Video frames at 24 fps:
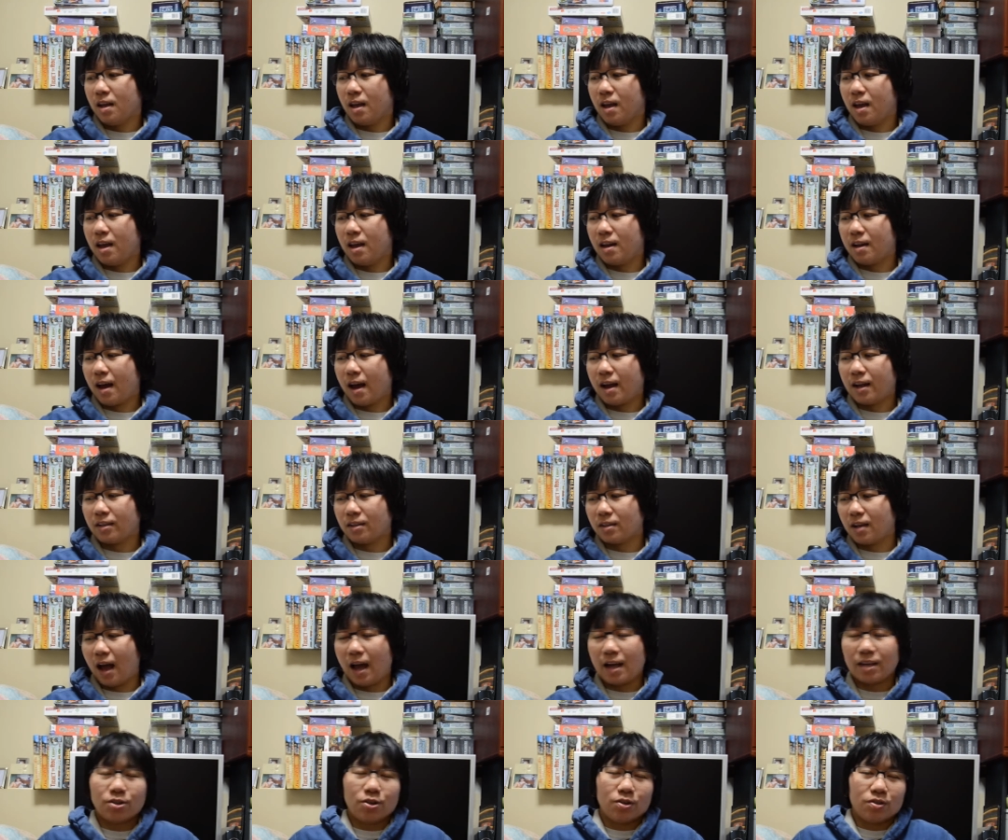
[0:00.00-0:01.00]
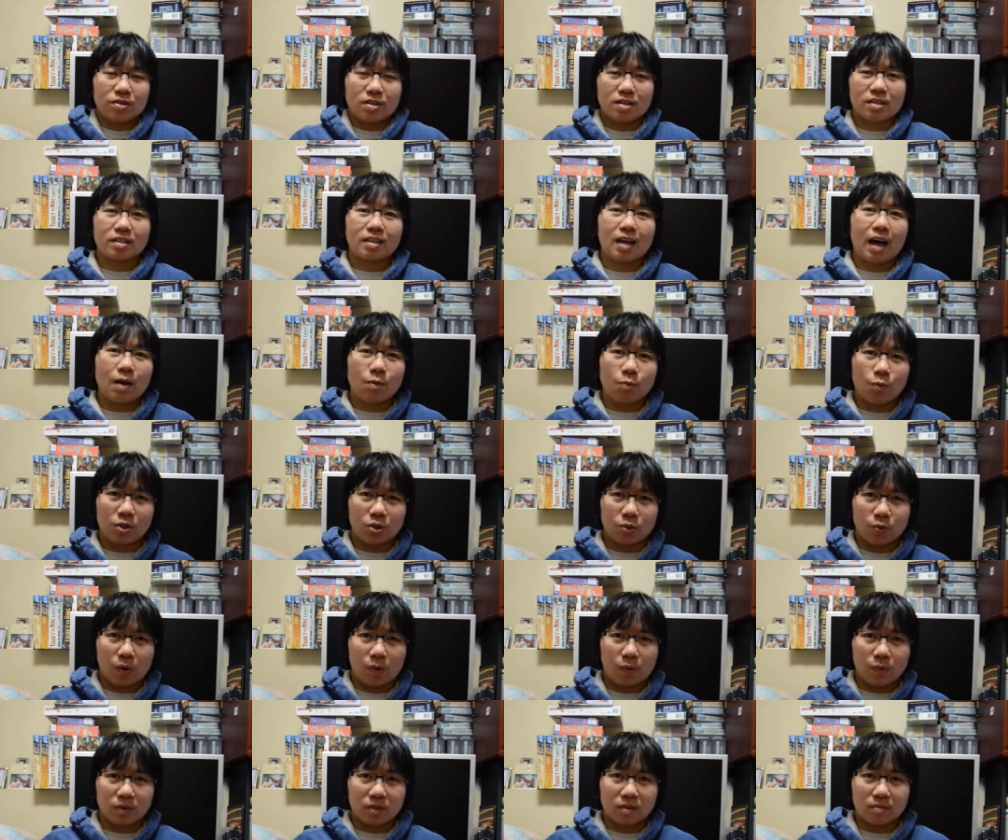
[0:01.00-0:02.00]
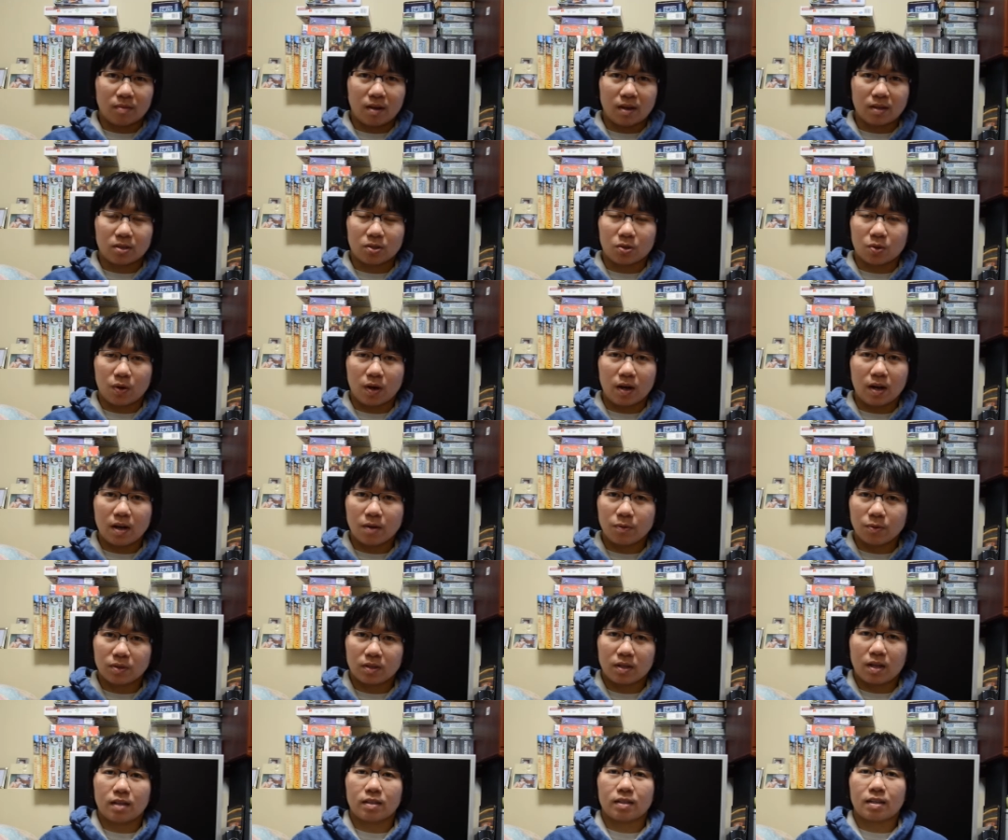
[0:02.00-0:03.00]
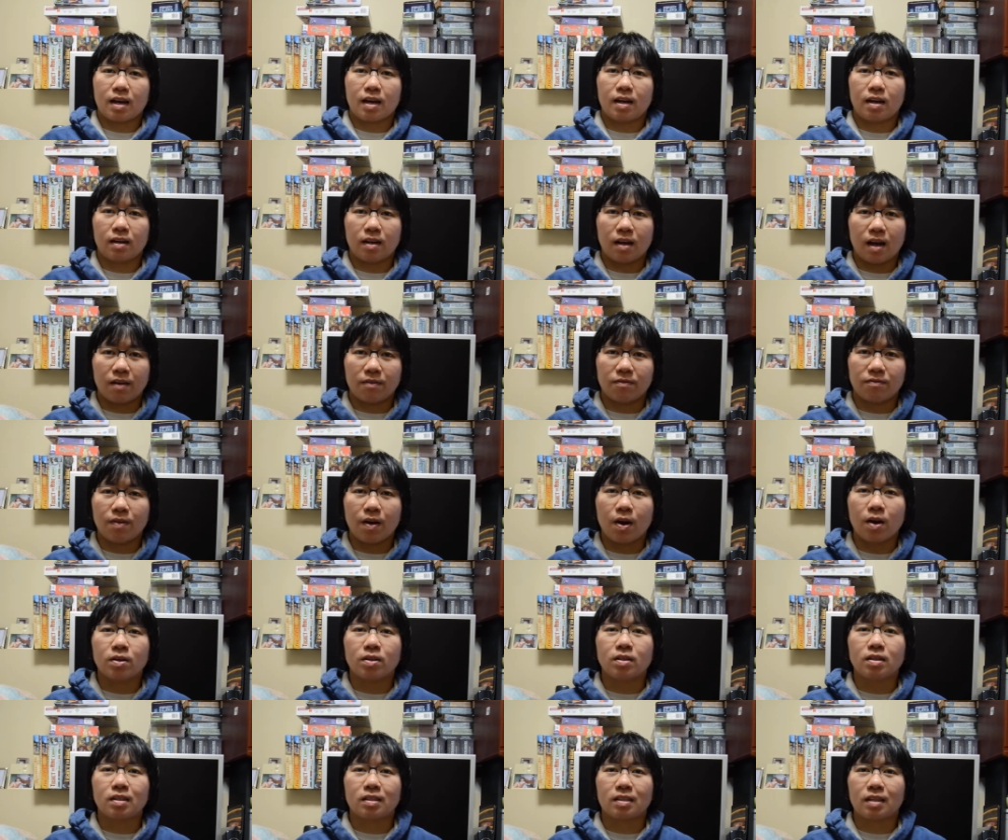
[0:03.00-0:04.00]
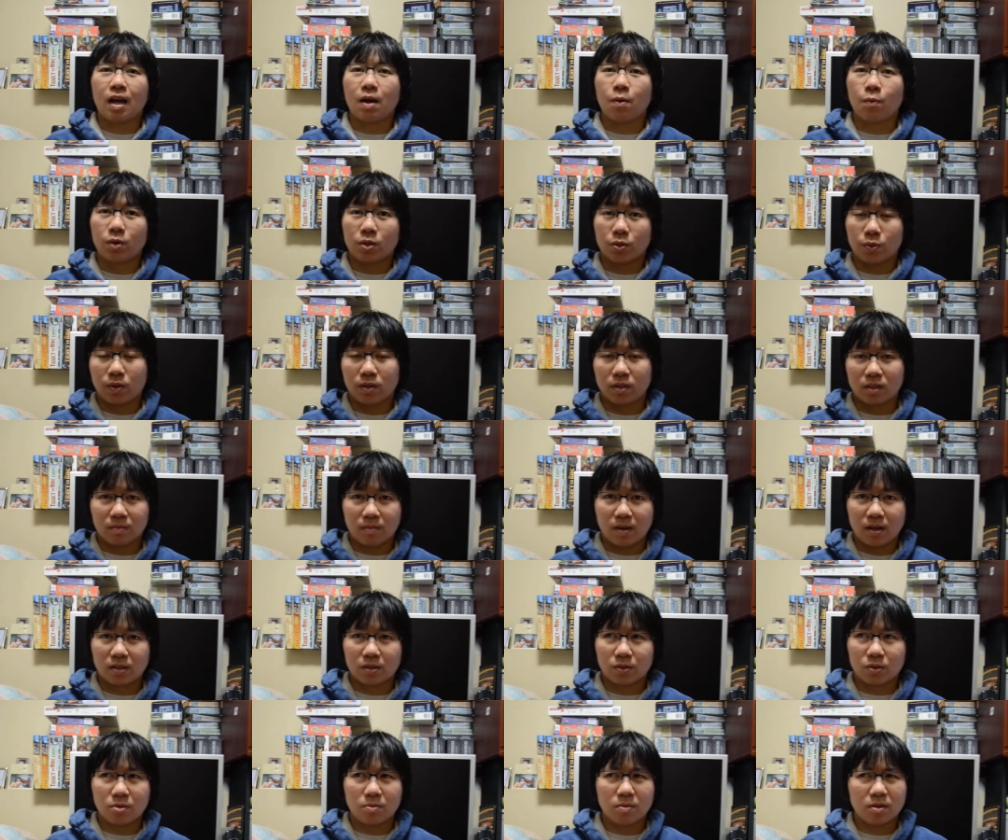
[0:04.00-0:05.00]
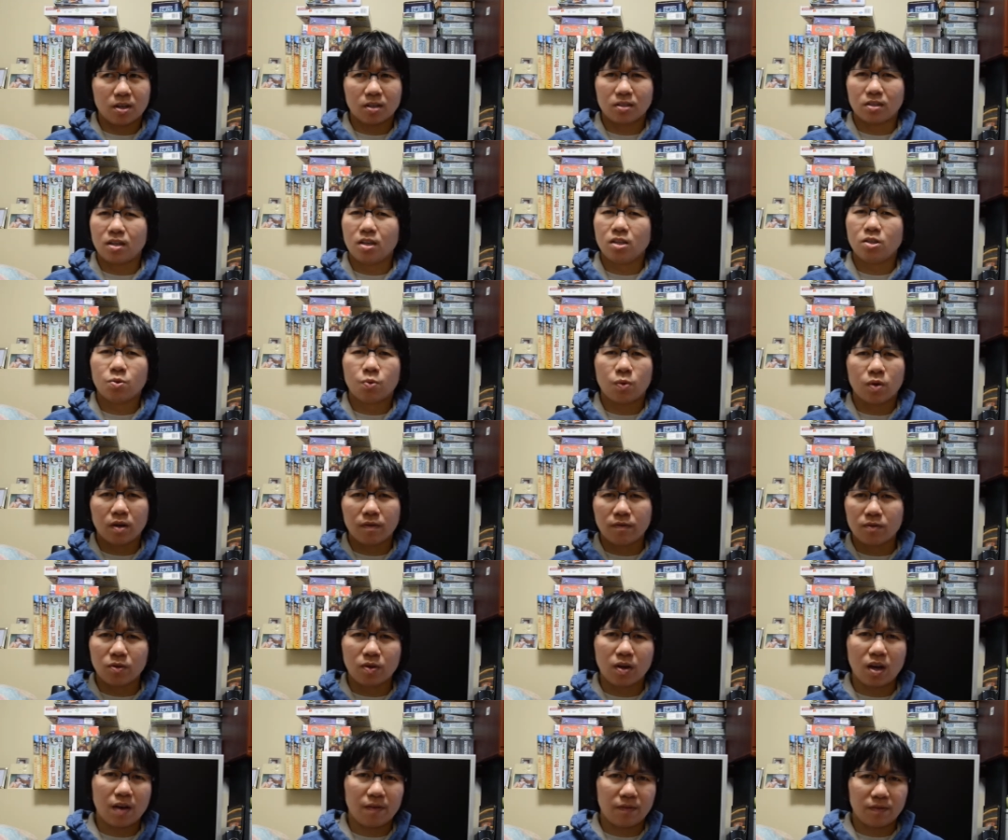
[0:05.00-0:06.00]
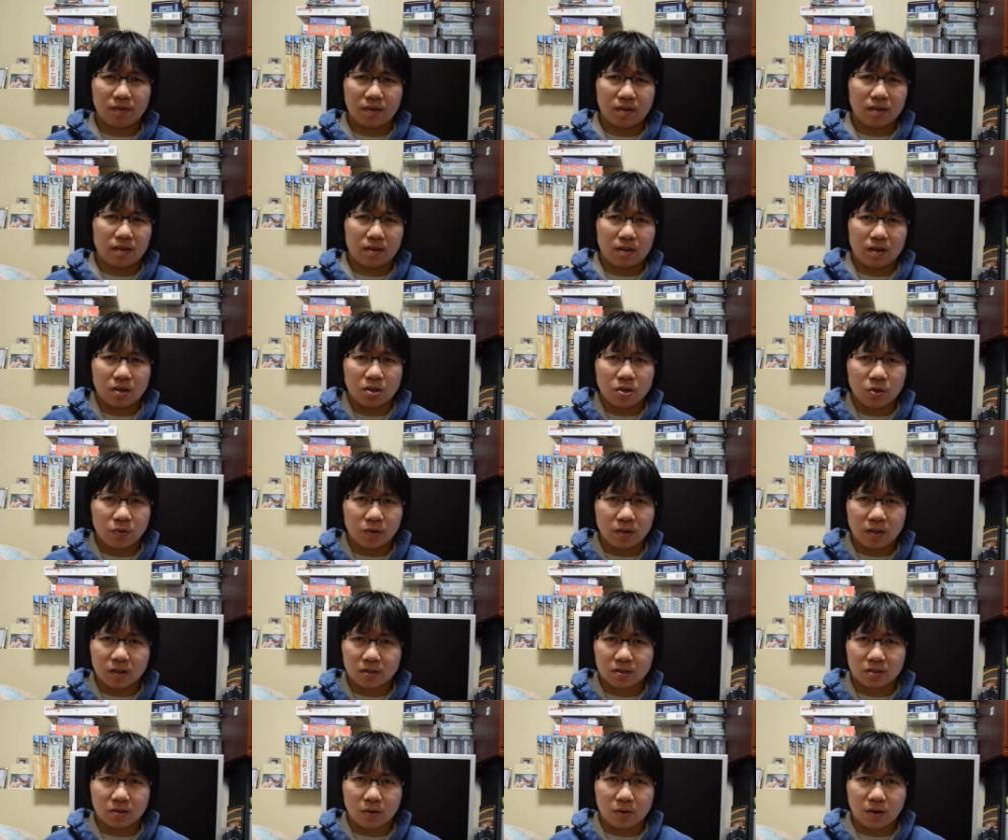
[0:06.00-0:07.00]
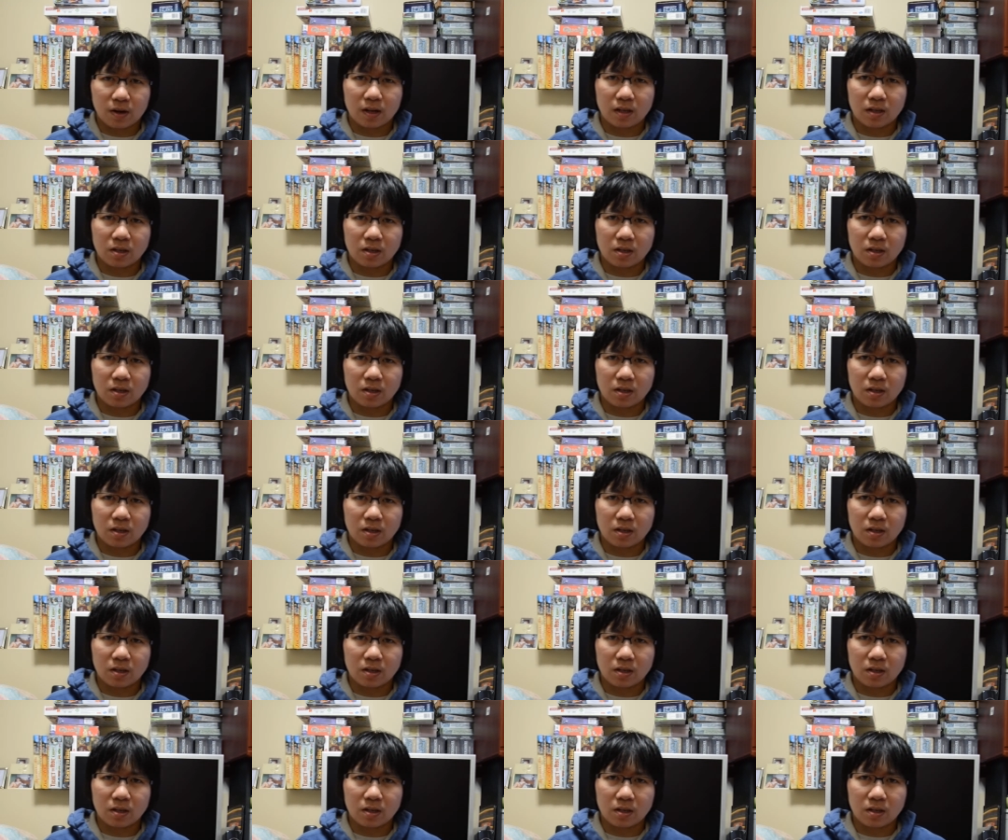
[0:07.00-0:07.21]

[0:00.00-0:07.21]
and I, I couldn't decide which one was the best story and it was it's kind of not fair to decide which one's the best story because each one of you have a unique story a